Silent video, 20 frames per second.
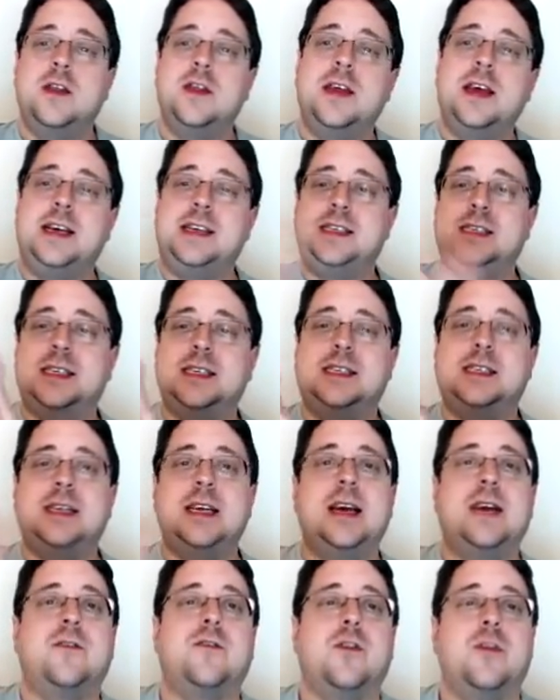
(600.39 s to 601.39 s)
the
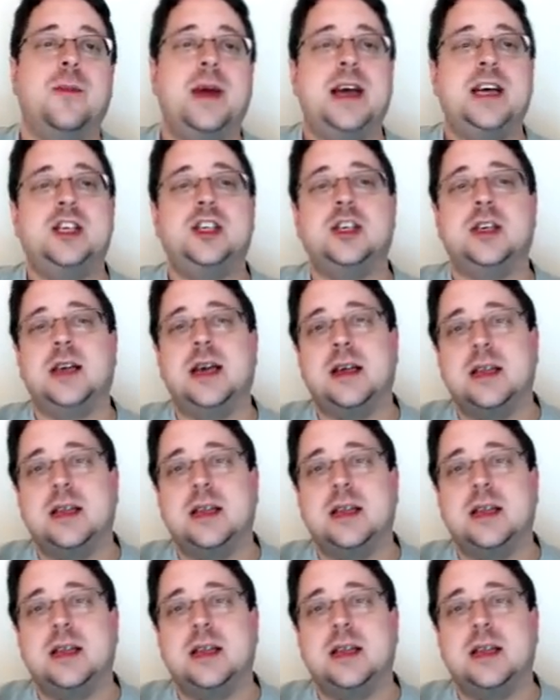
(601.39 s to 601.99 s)
existing information.